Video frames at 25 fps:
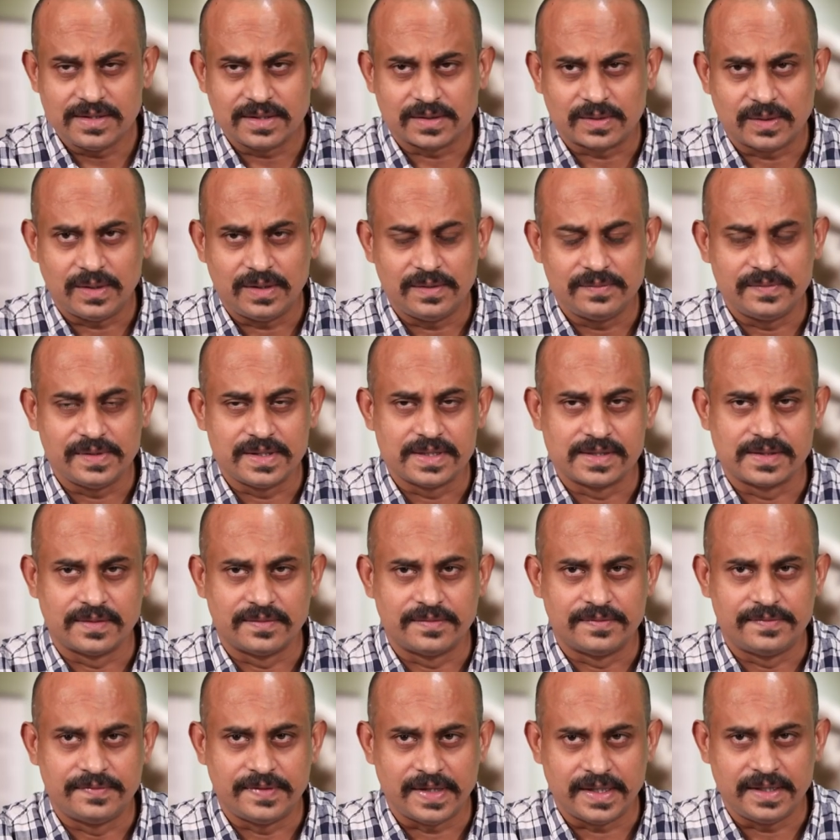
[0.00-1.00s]
Chekhov is a
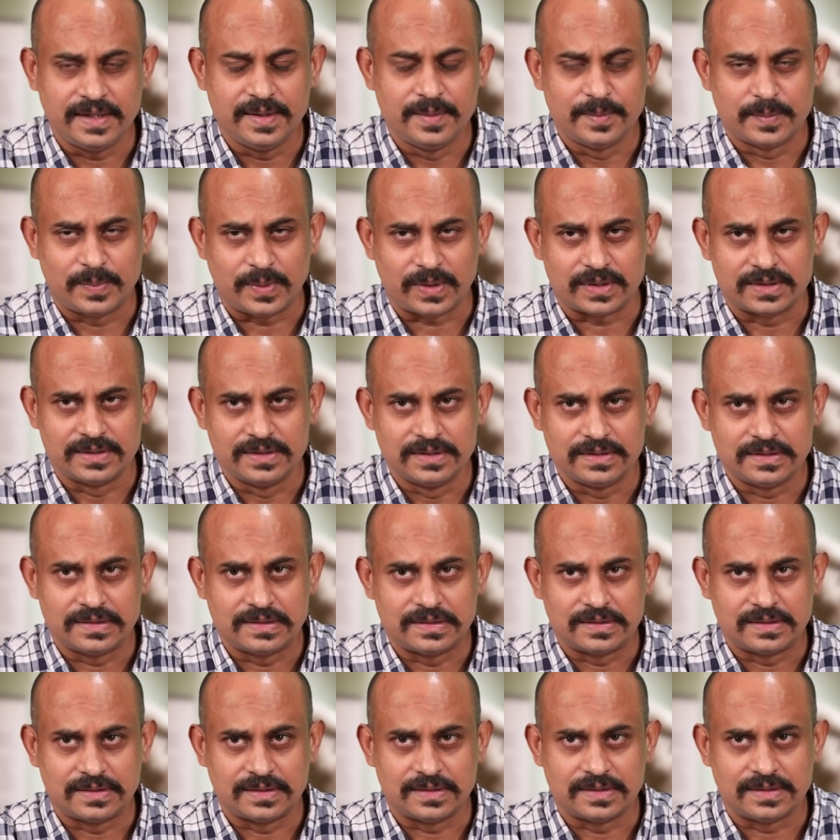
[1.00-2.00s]
very important
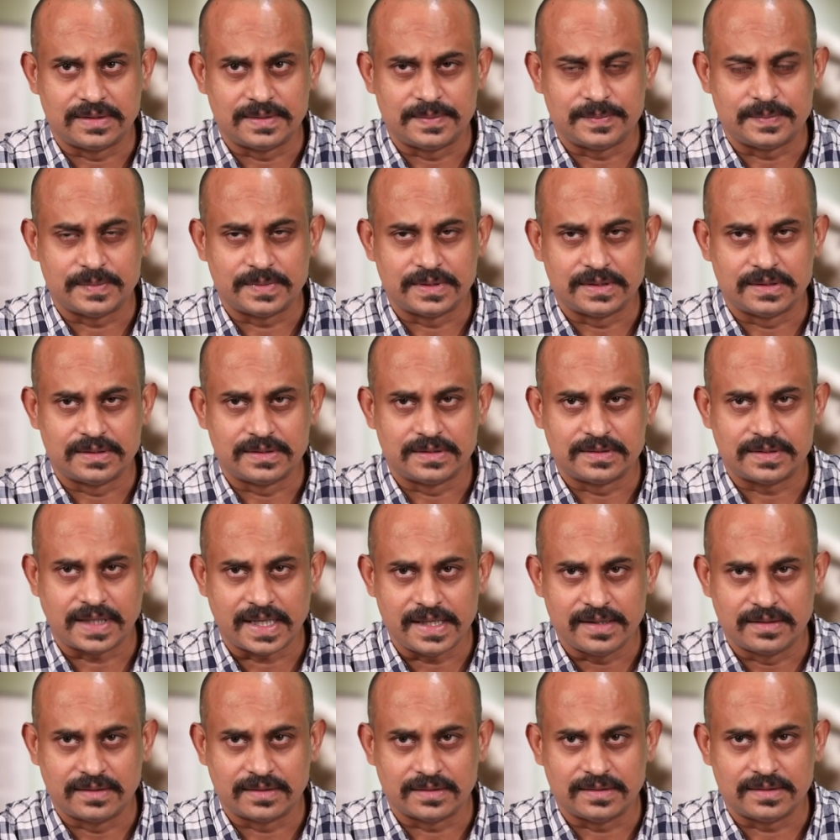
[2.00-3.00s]

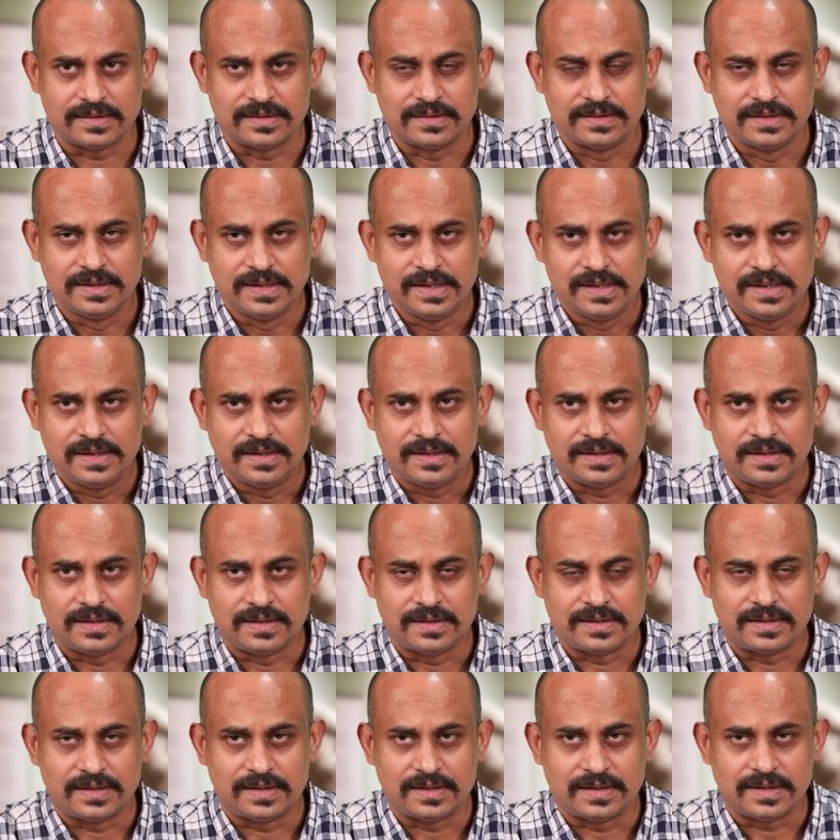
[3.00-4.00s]
writer
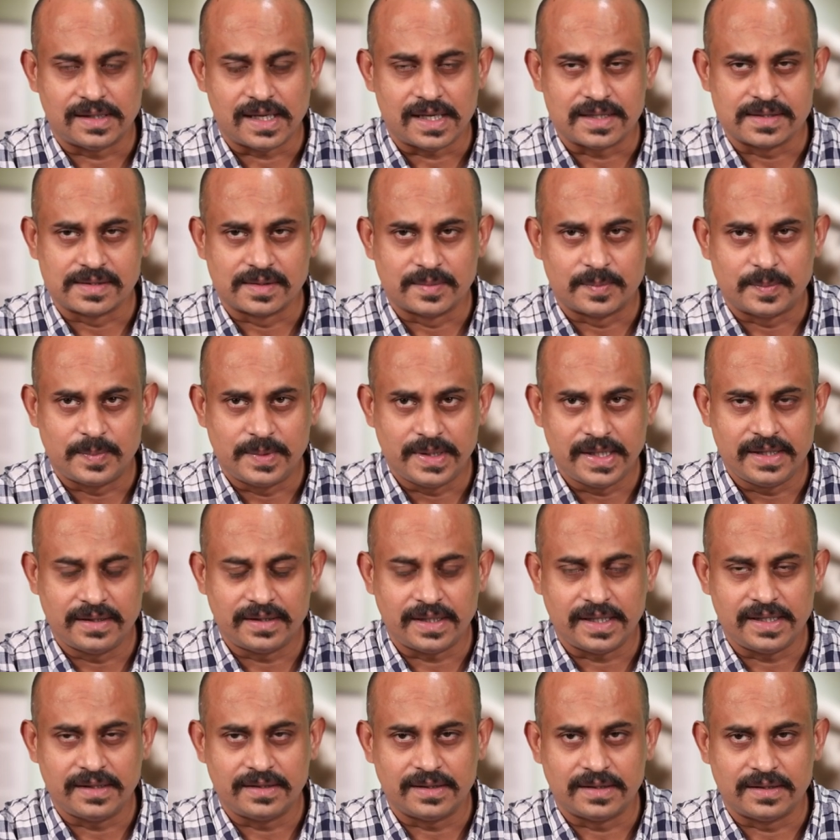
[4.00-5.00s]
as a
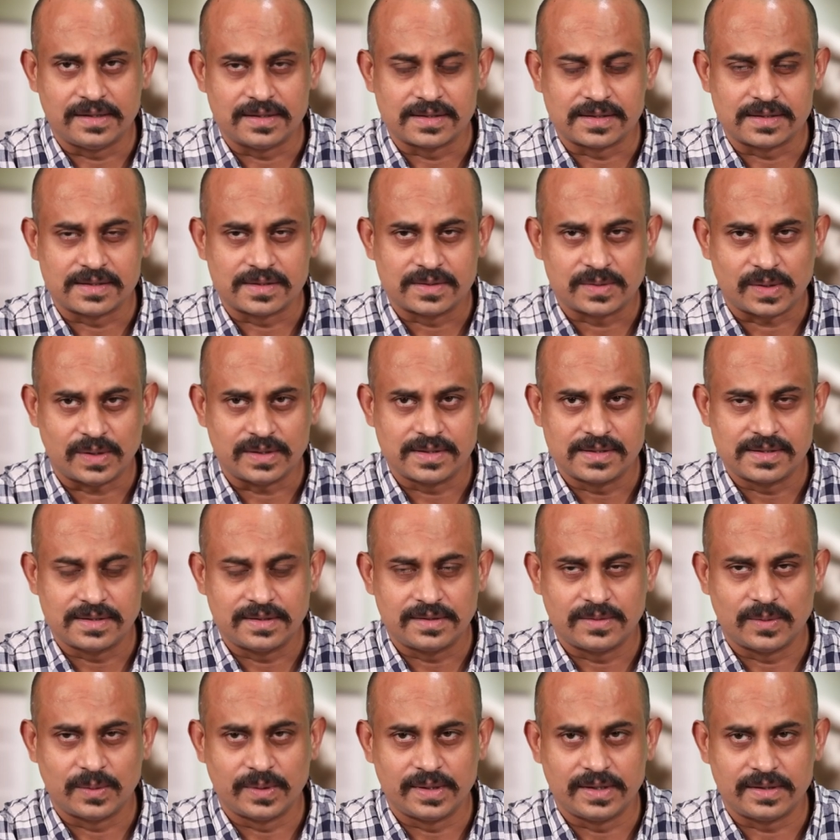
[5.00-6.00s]
playwright and as a short
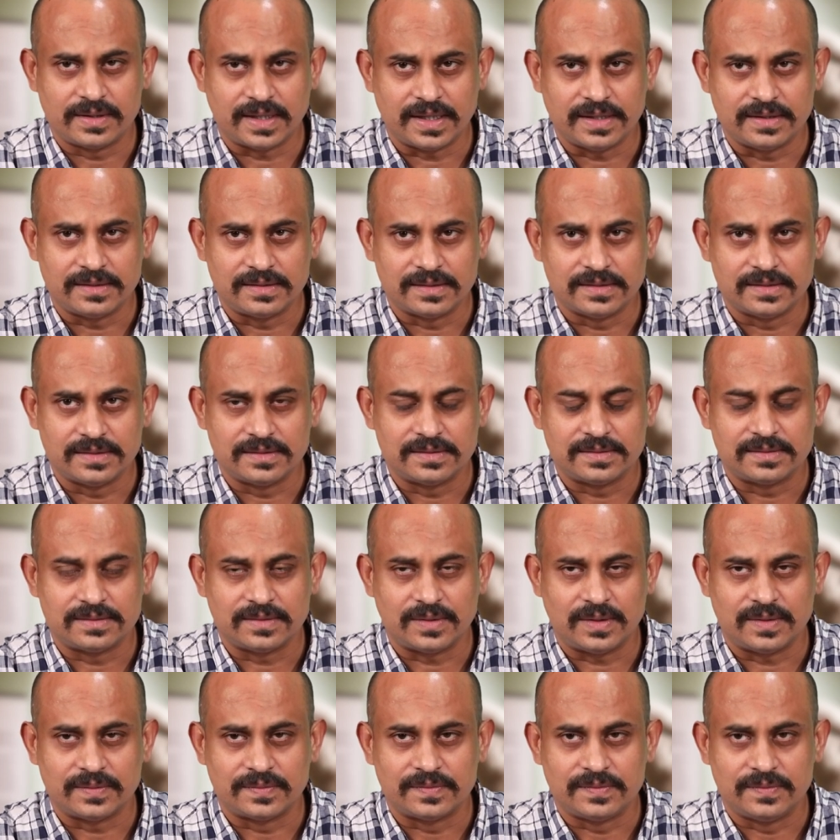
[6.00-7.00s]
story writer
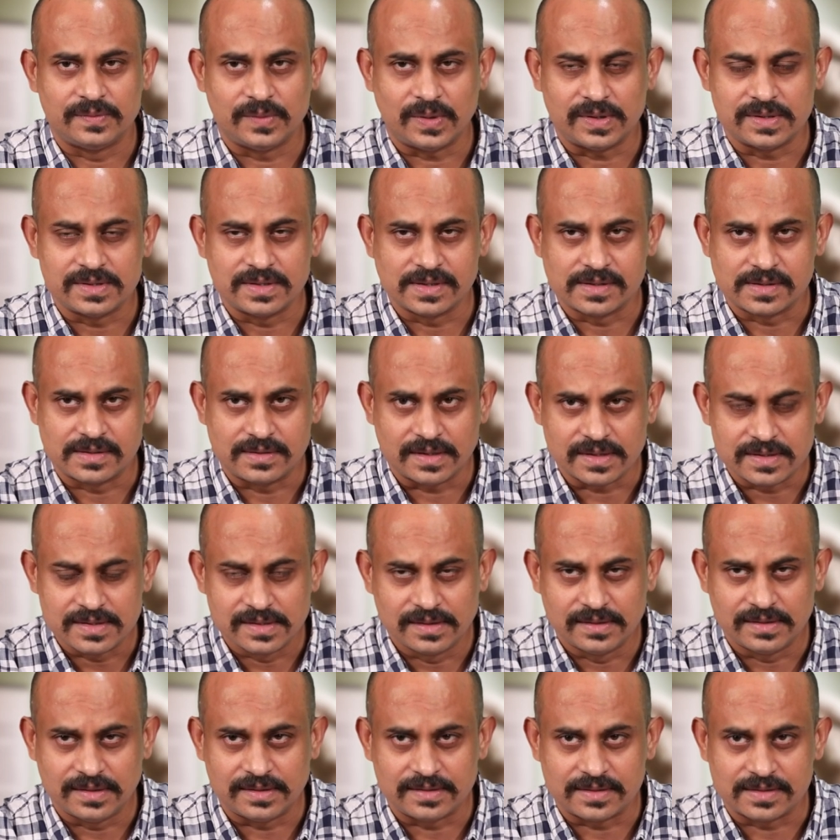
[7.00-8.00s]
of not just
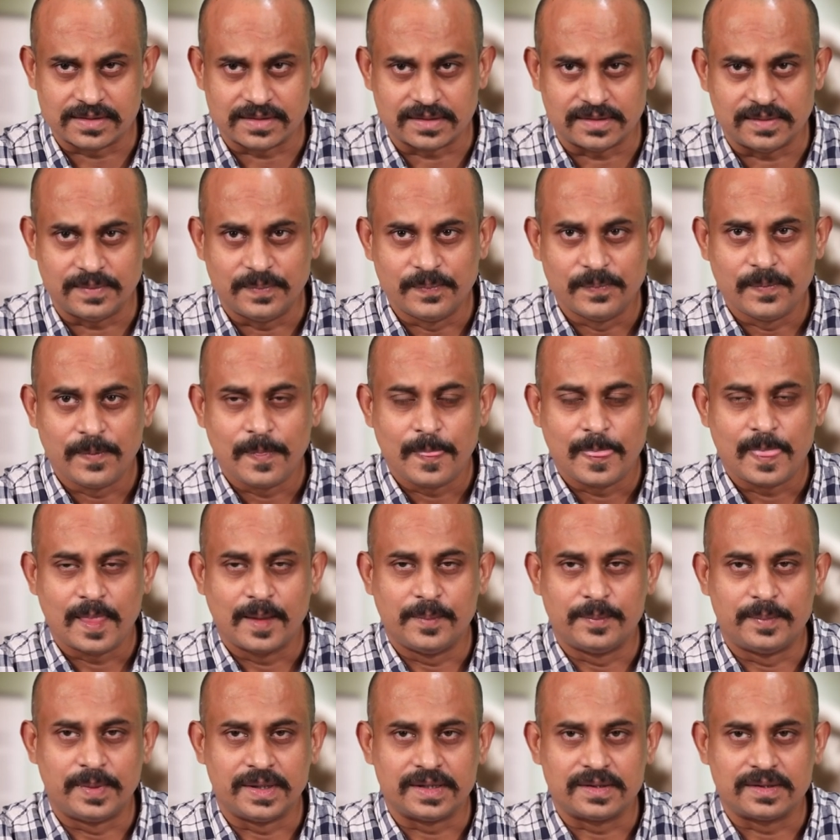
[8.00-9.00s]
Russian literature
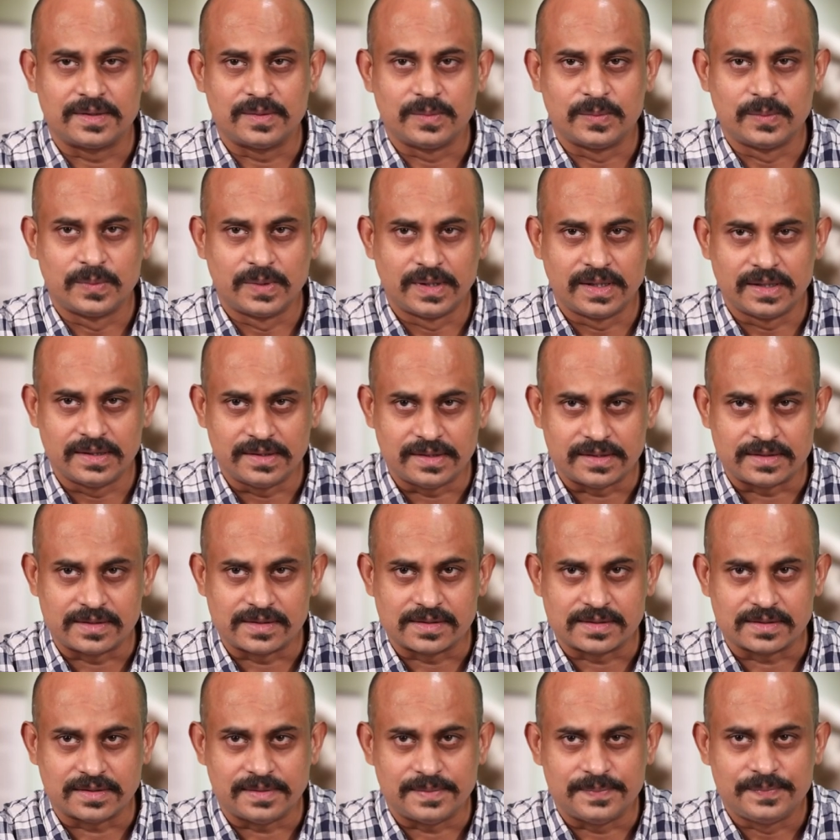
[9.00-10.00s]
but world
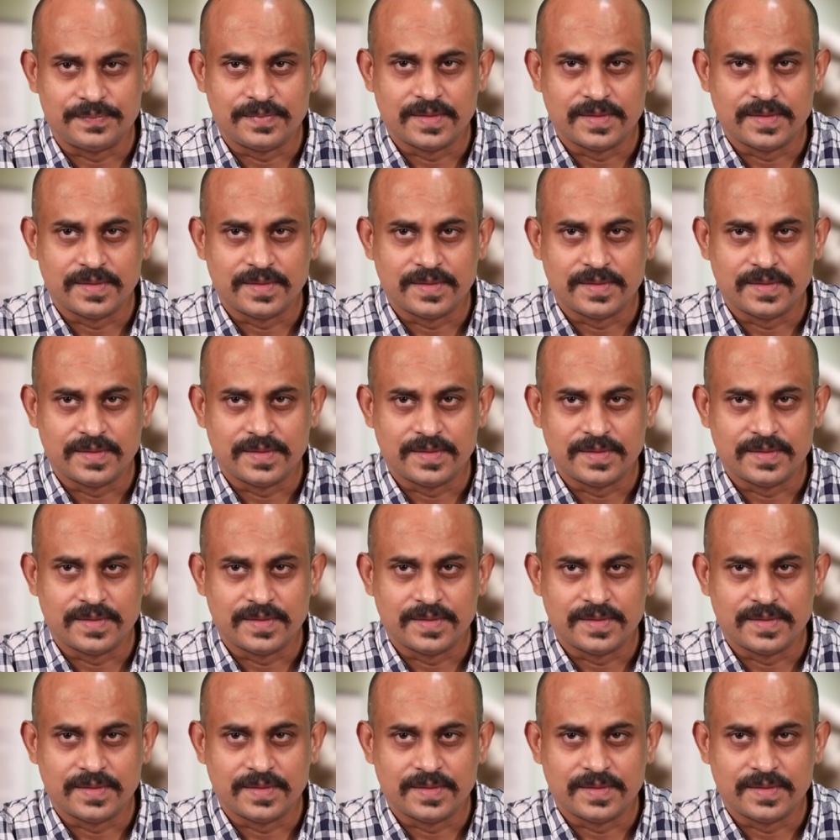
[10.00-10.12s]
literature.